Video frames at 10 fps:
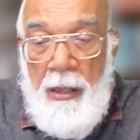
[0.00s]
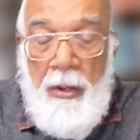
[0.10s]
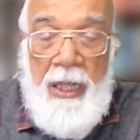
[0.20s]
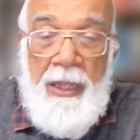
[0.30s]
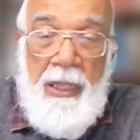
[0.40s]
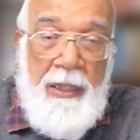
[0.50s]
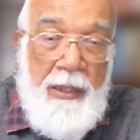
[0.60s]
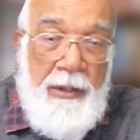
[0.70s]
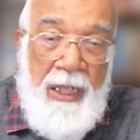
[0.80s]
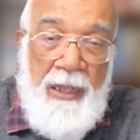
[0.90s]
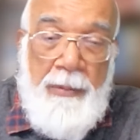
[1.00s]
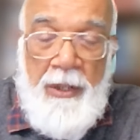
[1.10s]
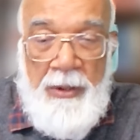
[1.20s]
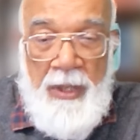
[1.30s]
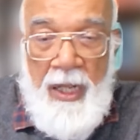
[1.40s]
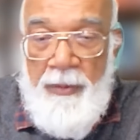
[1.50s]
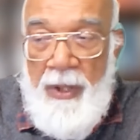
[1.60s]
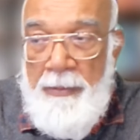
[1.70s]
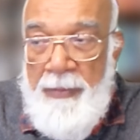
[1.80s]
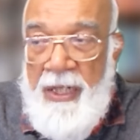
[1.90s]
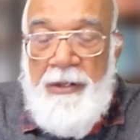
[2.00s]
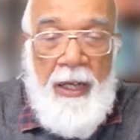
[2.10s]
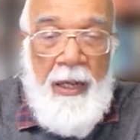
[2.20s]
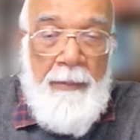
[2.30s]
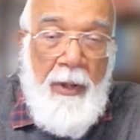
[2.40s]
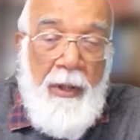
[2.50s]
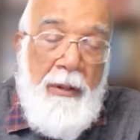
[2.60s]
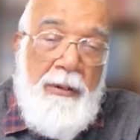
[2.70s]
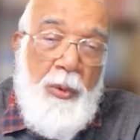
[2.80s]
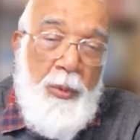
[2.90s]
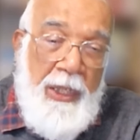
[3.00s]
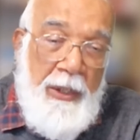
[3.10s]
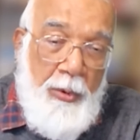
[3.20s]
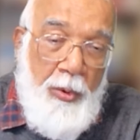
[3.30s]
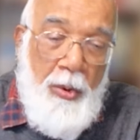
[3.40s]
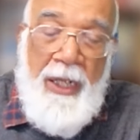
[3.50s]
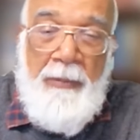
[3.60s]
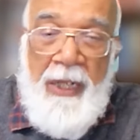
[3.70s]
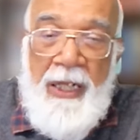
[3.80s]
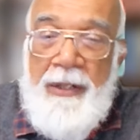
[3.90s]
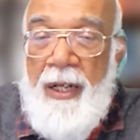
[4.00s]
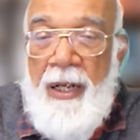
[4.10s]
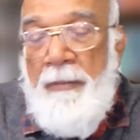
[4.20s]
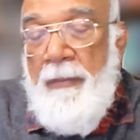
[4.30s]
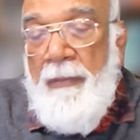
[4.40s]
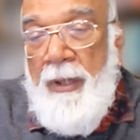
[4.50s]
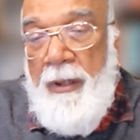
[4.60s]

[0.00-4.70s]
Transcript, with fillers: No, I need a drink because I will meet them. So when you go and meet them,